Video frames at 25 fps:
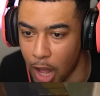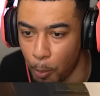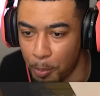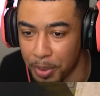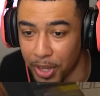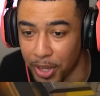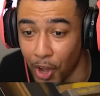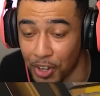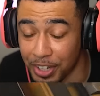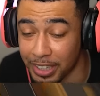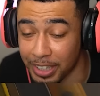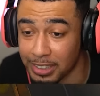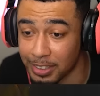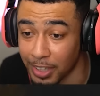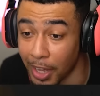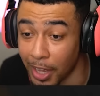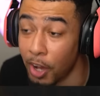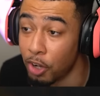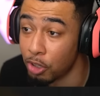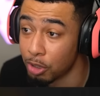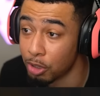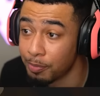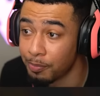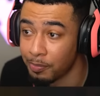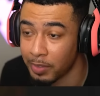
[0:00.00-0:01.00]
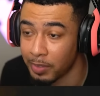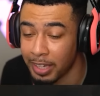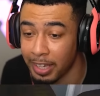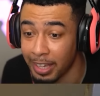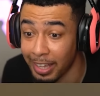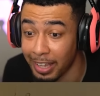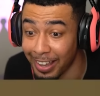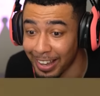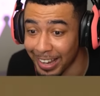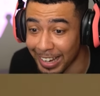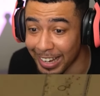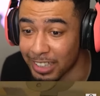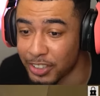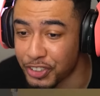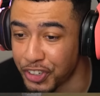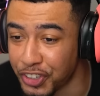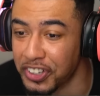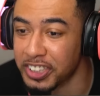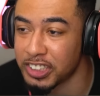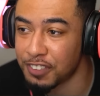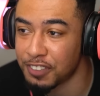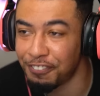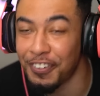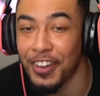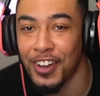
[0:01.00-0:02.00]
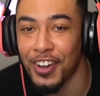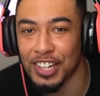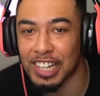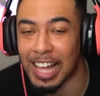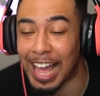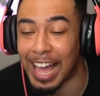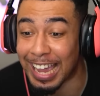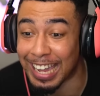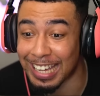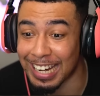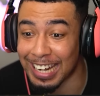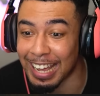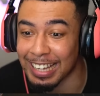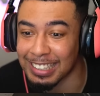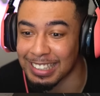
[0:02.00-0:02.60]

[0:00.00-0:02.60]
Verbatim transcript: I'll be honest though, It does feel like an